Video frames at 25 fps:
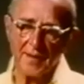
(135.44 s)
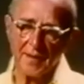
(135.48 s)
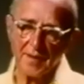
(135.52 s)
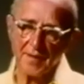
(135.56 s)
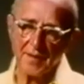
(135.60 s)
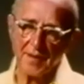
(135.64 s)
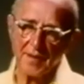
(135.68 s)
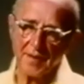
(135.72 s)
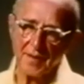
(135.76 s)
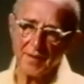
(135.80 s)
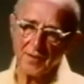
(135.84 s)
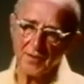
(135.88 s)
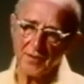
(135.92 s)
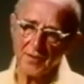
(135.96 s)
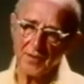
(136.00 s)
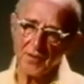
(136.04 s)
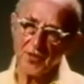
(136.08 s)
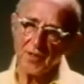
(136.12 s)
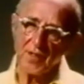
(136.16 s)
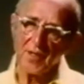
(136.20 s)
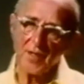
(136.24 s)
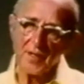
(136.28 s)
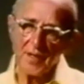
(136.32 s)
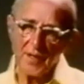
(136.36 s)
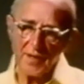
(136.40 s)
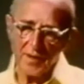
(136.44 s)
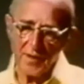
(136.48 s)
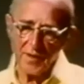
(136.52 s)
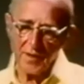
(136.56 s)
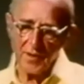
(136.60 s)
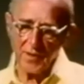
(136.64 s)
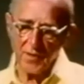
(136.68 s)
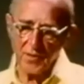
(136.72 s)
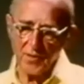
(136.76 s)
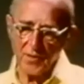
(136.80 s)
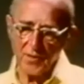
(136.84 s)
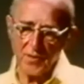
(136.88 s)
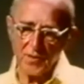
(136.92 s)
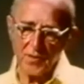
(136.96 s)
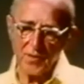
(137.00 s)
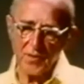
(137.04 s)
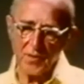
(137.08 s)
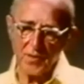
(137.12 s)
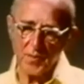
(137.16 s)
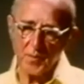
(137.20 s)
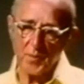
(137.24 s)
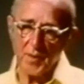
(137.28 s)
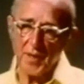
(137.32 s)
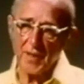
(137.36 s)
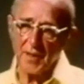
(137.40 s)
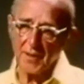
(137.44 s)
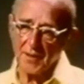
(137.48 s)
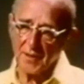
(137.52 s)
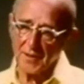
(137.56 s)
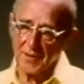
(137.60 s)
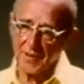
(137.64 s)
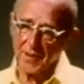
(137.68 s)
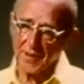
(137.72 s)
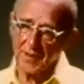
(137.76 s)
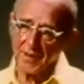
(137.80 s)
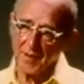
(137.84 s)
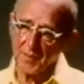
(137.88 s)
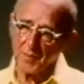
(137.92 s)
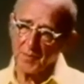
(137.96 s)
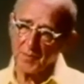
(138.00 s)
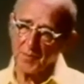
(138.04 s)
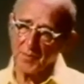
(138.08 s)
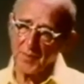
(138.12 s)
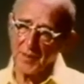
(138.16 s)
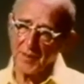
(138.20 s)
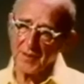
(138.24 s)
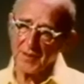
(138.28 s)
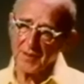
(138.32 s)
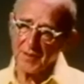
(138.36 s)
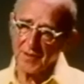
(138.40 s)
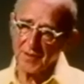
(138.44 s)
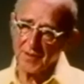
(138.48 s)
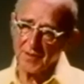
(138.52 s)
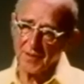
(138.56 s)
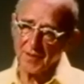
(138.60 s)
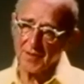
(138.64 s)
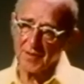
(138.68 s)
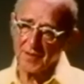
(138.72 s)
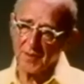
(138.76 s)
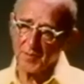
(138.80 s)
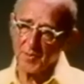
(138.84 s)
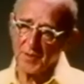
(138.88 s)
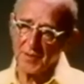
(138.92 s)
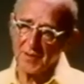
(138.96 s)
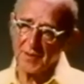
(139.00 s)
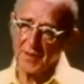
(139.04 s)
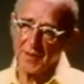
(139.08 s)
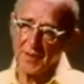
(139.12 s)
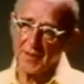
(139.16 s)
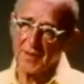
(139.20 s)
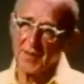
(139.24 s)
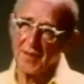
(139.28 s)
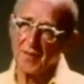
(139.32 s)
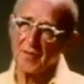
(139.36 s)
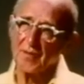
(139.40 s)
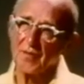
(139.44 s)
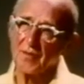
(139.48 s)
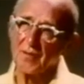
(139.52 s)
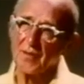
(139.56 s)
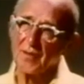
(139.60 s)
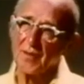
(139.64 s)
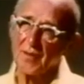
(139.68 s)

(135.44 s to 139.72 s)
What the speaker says: get that your mind is taking the place of the system and saying, now,